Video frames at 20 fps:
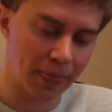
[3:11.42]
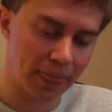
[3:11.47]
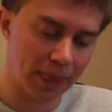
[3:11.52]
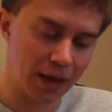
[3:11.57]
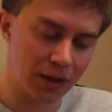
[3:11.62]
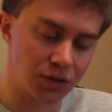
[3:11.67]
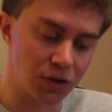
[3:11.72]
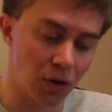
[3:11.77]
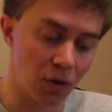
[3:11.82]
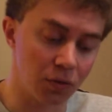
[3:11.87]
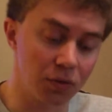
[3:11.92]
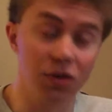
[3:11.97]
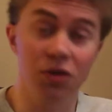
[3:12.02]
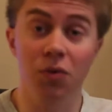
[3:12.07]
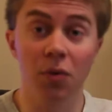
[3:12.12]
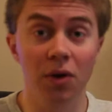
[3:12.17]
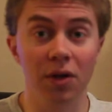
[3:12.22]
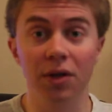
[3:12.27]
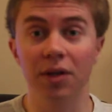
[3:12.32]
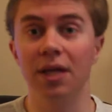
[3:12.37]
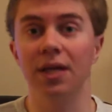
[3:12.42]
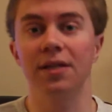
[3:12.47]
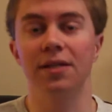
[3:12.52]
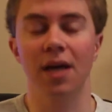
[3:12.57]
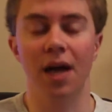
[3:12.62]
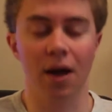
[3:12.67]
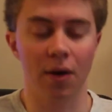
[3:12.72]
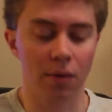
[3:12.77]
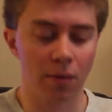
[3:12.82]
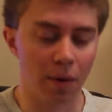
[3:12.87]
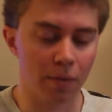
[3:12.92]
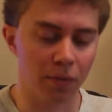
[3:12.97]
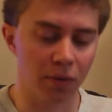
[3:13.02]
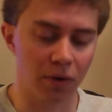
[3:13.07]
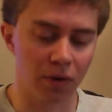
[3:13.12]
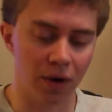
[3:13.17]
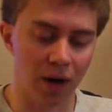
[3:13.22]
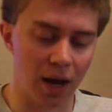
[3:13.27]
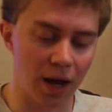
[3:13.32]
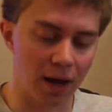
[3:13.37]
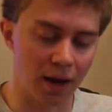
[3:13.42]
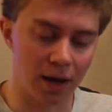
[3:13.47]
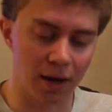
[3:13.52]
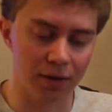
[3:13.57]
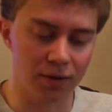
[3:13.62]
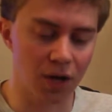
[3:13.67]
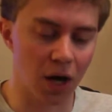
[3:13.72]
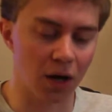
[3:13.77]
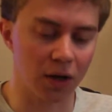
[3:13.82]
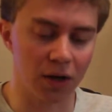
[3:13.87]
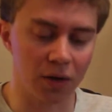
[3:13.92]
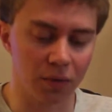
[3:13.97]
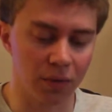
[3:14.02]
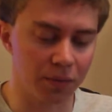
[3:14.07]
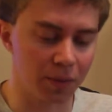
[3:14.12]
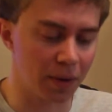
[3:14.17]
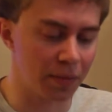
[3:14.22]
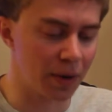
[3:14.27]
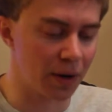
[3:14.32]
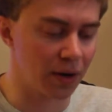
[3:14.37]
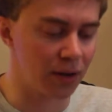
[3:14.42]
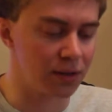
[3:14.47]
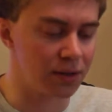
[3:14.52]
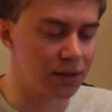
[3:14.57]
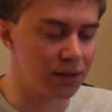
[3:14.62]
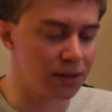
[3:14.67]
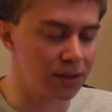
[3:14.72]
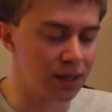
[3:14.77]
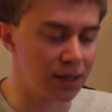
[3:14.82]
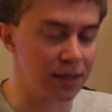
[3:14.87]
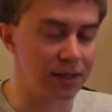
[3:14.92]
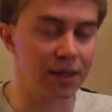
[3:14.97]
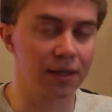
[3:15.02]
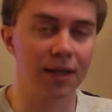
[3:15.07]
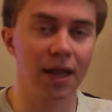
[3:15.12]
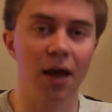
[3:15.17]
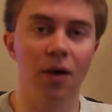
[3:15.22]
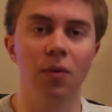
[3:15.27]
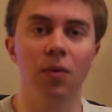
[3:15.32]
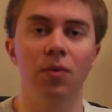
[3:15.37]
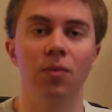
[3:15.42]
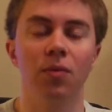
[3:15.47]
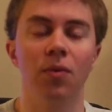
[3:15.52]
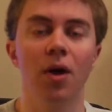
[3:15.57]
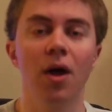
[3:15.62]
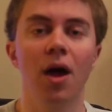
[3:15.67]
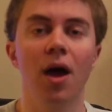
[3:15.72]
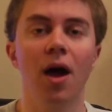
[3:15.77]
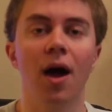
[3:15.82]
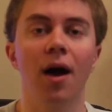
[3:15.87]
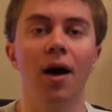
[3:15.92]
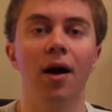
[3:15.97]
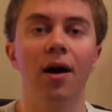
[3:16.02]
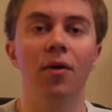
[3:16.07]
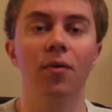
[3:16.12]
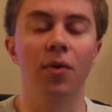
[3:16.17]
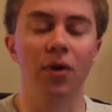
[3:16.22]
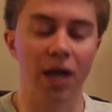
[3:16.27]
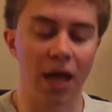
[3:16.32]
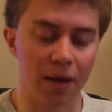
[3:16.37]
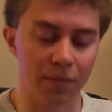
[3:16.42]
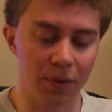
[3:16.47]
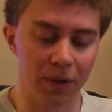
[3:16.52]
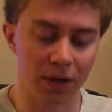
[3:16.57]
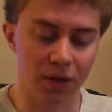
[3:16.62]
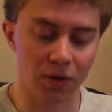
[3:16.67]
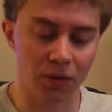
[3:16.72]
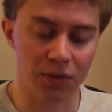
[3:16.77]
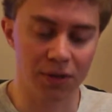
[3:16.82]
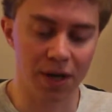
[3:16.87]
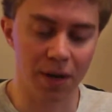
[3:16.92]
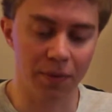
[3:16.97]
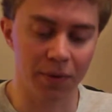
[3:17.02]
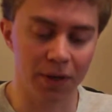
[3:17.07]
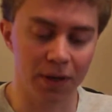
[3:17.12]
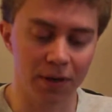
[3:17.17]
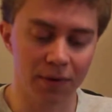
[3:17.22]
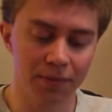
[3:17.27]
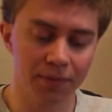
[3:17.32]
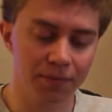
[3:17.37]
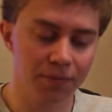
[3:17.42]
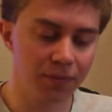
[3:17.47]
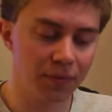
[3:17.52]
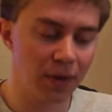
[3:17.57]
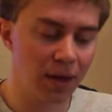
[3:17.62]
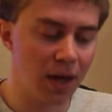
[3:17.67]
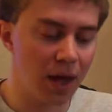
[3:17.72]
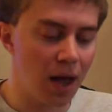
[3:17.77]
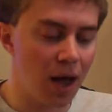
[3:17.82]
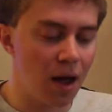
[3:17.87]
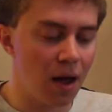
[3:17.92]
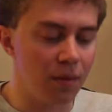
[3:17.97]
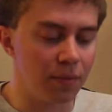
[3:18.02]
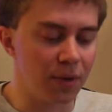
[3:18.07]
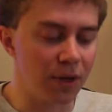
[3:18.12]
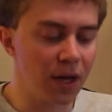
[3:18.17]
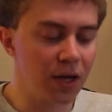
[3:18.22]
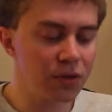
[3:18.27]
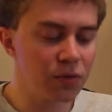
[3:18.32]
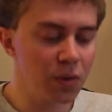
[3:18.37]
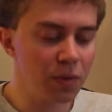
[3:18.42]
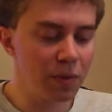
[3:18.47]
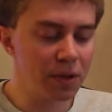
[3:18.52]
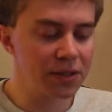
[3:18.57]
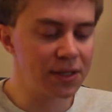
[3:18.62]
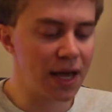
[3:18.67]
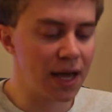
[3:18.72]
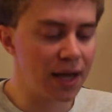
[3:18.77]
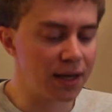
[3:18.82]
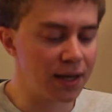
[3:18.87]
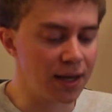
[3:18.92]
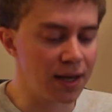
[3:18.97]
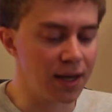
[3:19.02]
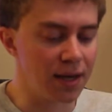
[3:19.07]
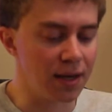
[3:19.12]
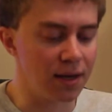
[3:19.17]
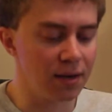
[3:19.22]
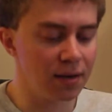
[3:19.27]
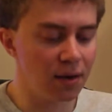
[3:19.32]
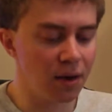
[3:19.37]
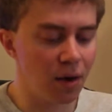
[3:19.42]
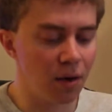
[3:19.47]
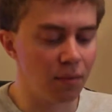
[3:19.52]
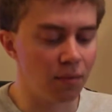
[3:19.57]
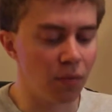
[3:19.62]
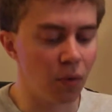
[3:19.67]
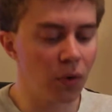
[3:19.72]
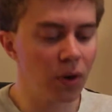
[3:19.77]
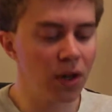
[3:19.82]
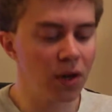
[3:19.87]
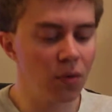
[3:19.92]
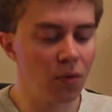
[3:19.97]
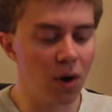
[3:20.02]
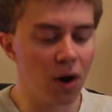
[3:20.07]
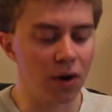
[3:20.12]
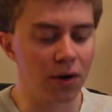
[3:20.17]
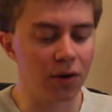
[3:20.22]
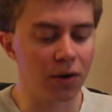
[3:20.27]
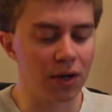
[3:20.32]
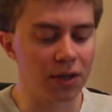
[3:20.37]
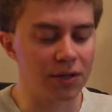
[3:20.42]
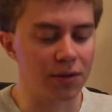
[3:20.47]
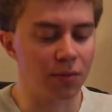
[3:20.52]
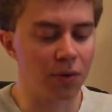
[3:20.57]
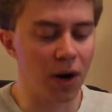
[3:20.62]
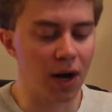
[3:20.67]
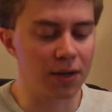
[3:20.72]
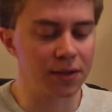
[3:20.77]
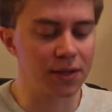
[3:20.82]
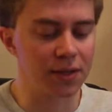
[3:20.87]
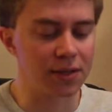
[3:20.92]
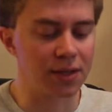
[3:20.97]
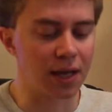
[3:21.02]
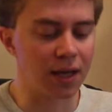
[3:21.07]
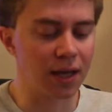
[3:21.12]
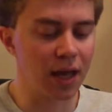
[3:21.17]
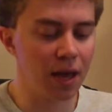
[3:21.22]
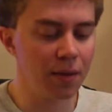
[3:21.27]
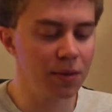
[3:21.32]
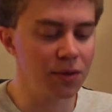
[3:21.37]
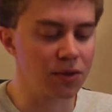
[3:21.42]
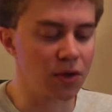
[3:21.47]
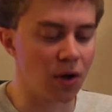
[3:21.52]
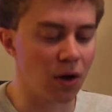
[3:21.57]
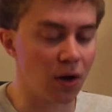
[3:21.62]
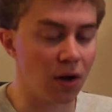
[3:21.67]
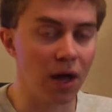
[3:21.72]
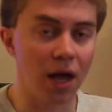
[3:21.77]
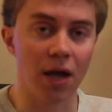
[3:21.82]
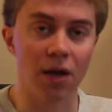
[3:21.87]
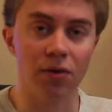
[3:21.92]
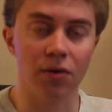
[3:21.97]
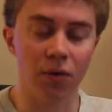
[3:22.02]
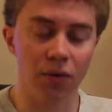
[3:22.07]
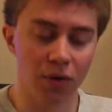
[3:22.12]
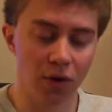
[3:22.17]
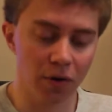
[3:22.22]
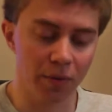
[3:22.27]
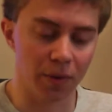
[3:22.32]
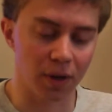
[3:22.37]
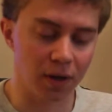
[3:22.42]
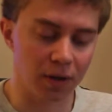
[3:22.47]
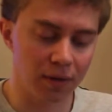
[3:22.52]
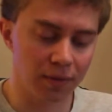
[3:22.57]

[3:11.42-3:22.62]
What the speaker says: So just one of the things that I remember talking with my parents and things like that when we're camping in Yosemite. Because we must add heat, boiling water is a process that chemists call endothermic.